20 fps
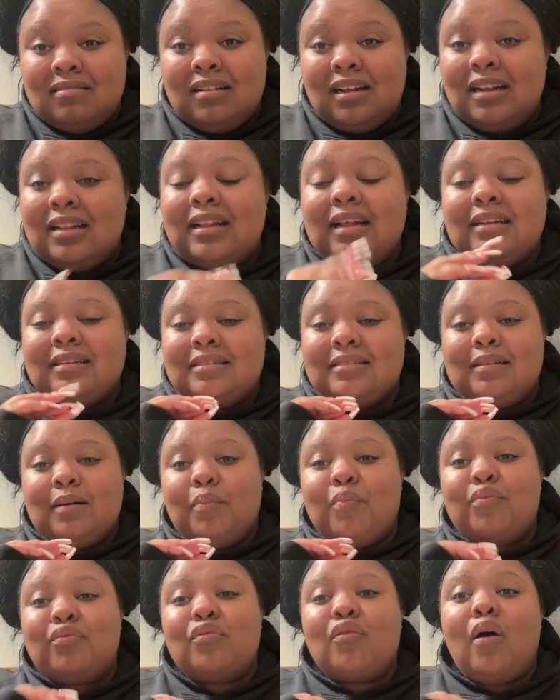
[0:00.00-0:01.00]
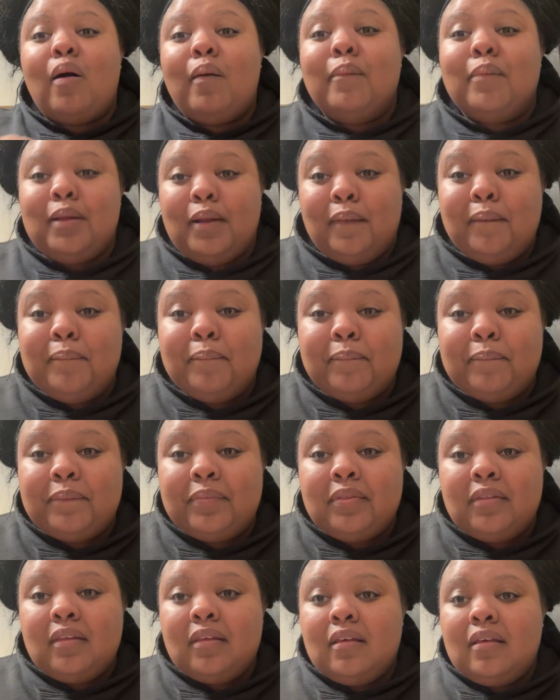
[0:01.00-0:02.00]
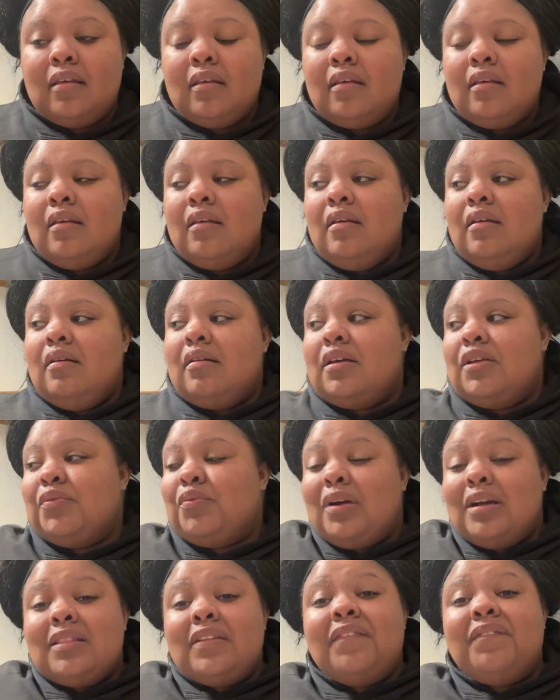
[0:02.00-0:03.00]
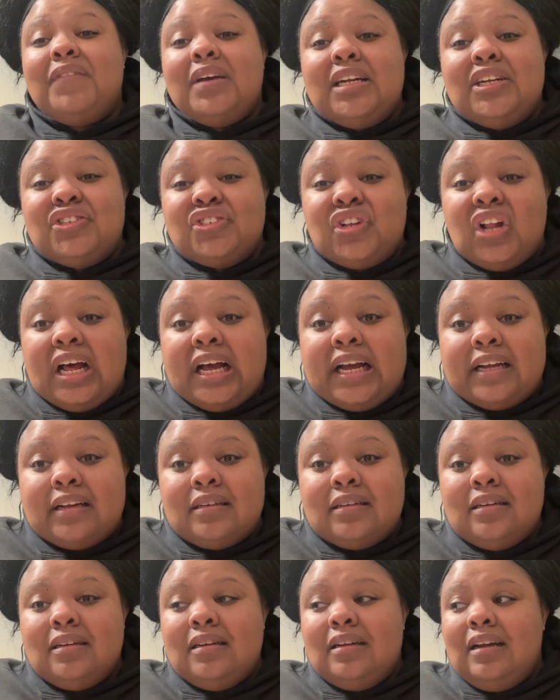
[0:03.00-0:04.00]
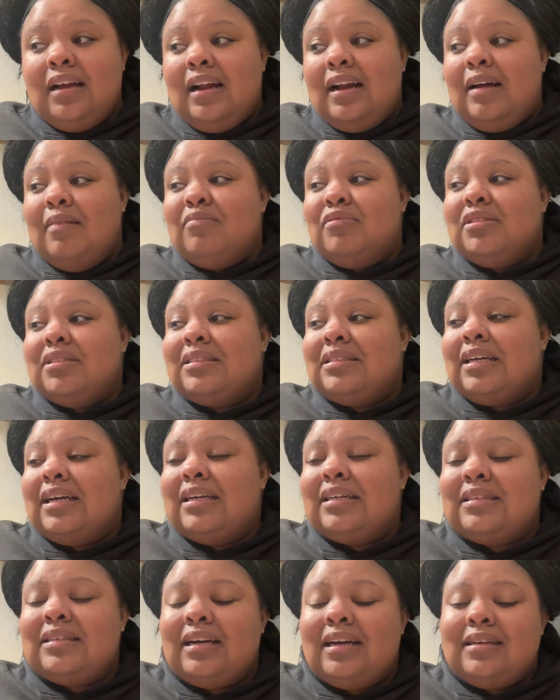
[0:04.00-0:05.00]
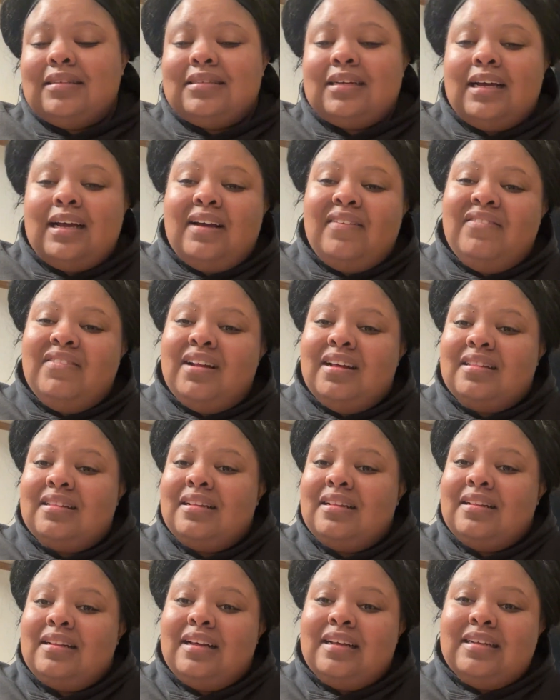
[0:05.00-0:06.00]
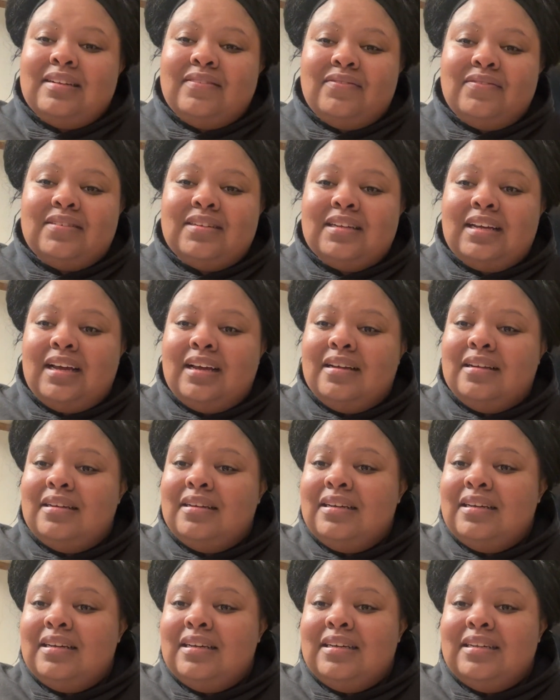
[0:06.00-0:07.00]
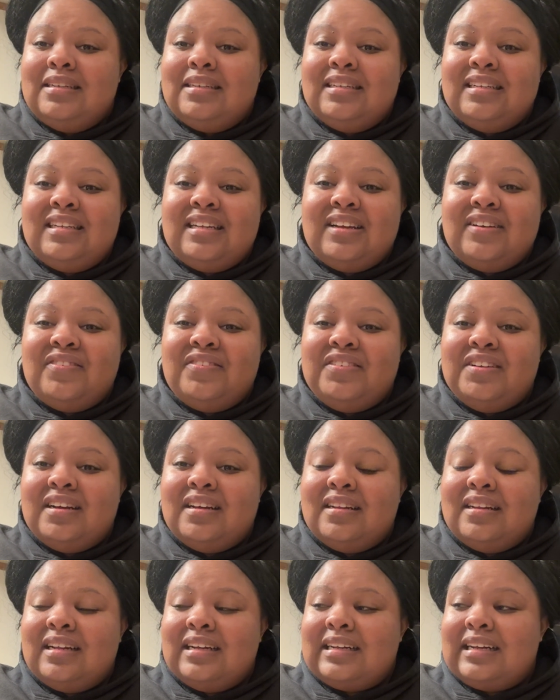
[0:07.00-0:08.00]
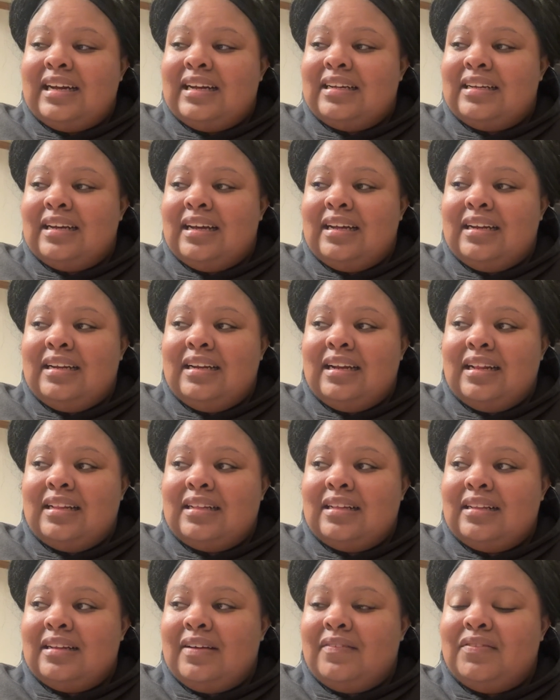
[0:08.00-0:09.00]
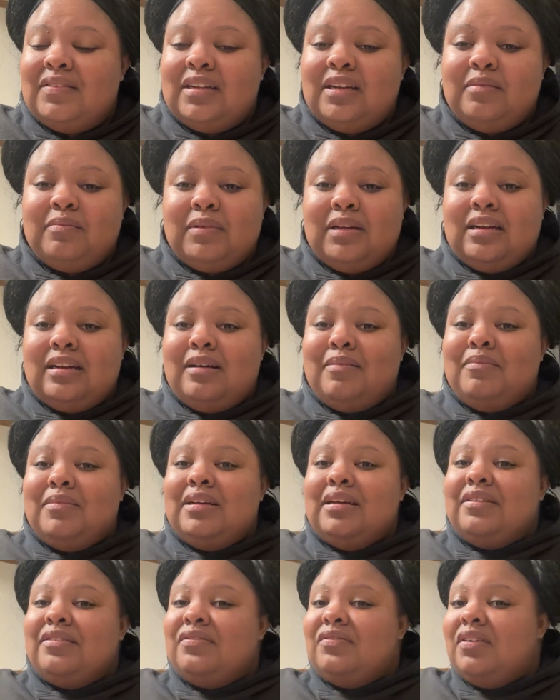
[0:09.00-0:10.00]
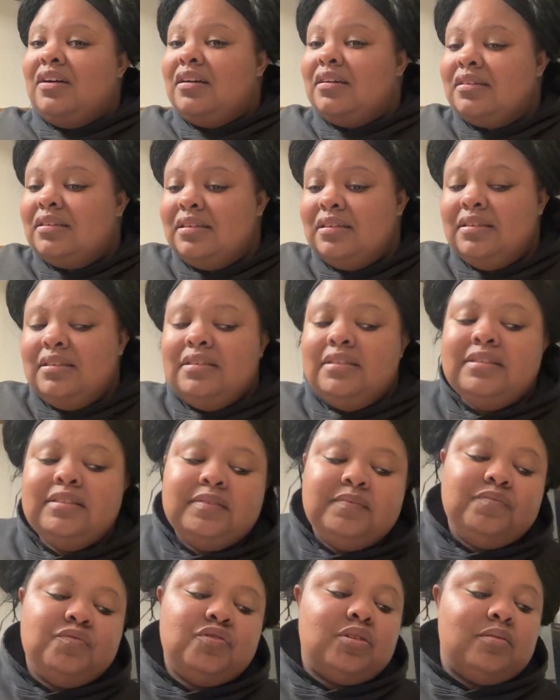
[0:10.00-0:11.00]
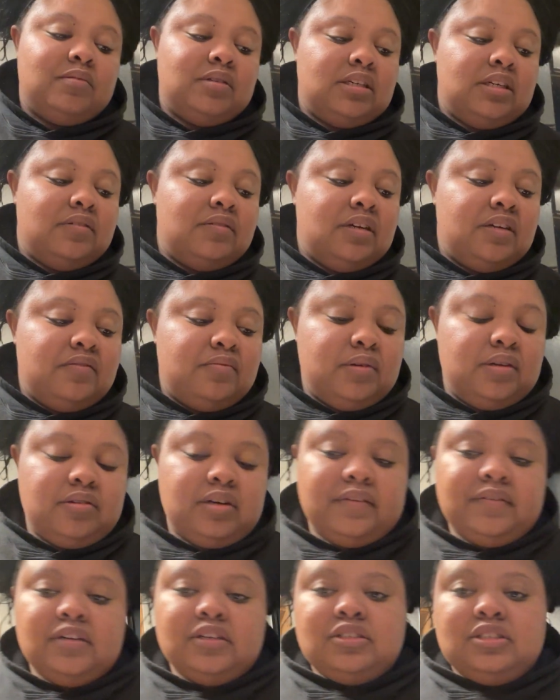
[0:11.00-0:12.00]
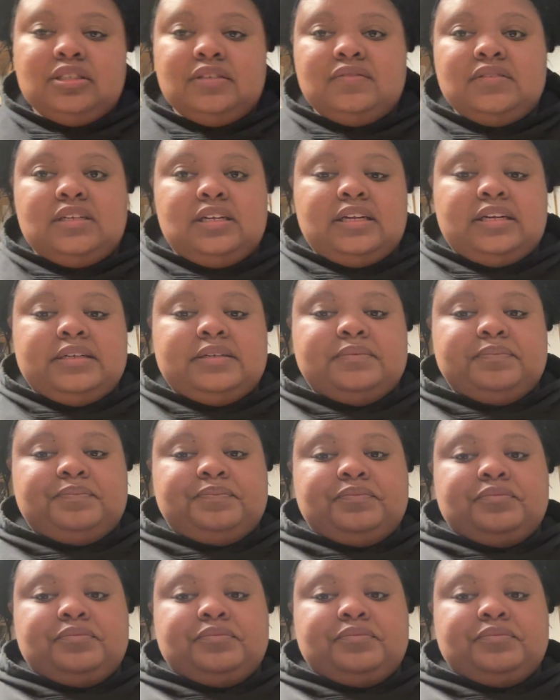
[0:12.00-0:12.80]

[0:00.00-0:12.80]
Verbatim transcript: And that's a problem. Cause we're at the finish line. And I'm just like, guys, I have nothing left to give you. Like I got nothing left in me. And I'm like, fuck. So I'm gonna get ready for my graveyard shift tonight.